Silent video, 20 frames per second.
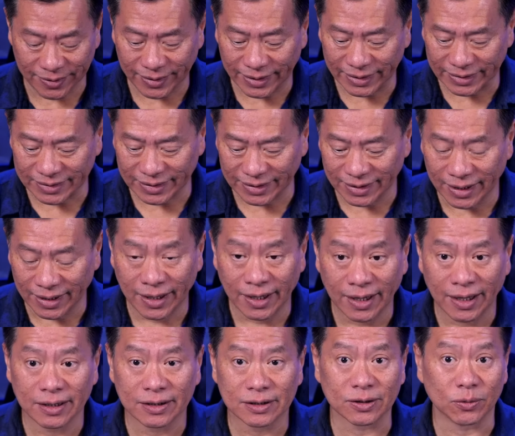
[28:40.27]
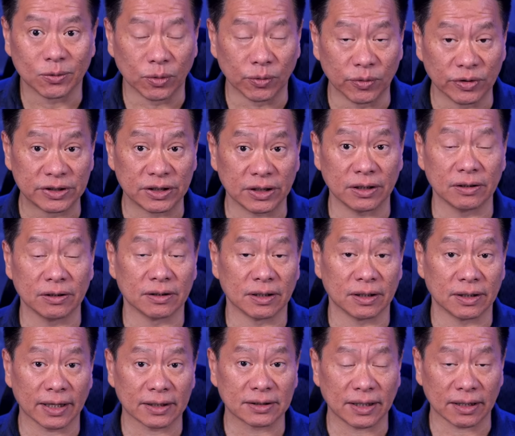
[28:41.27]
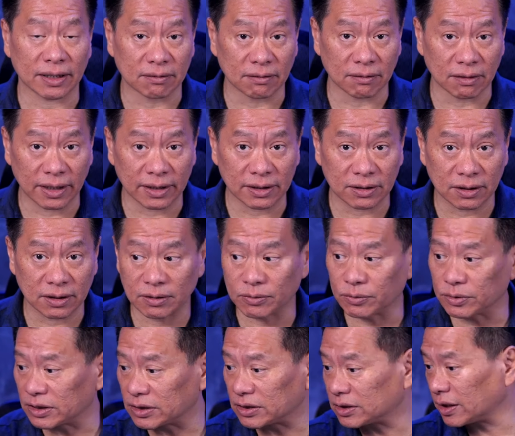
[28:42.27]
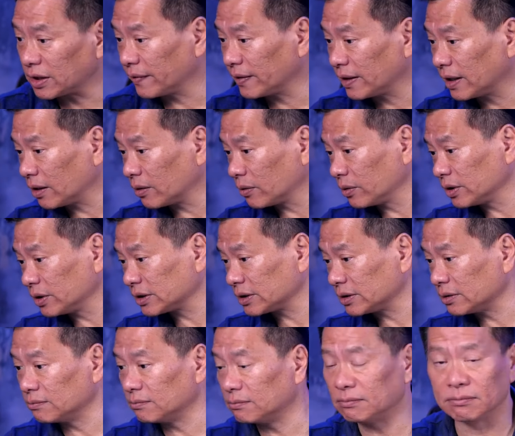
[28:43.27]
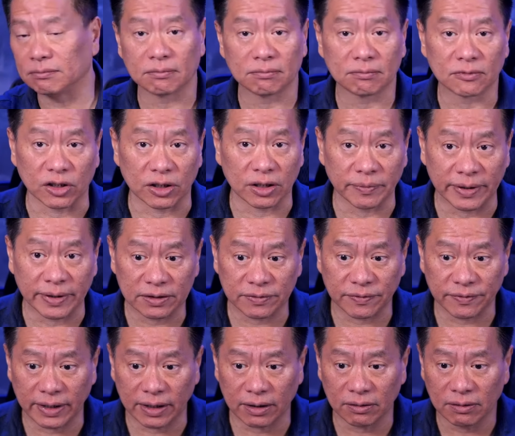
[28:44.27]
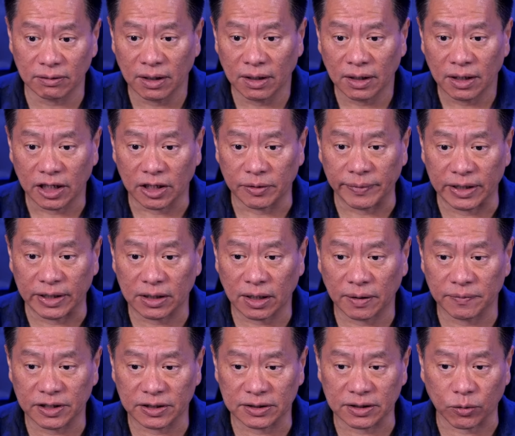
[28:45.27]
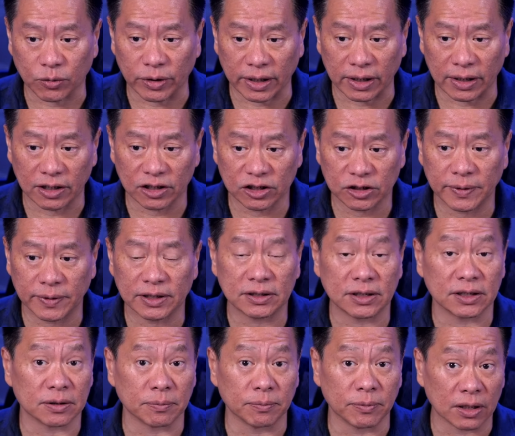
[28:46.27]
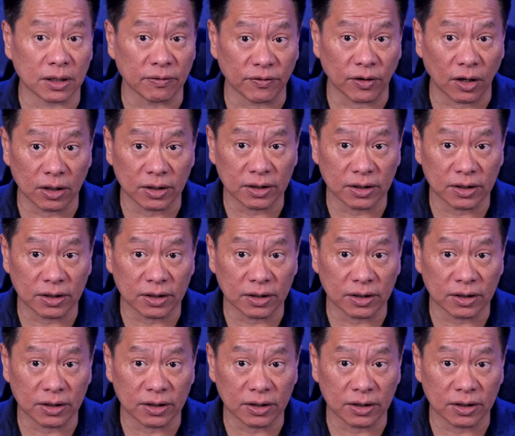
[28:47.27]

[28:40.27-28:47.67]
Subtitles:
All right, so we will see you in the next Anchor Light, which is 7 hours and 30 minutes from now. In the meantime, just a quick announcement. It's the month of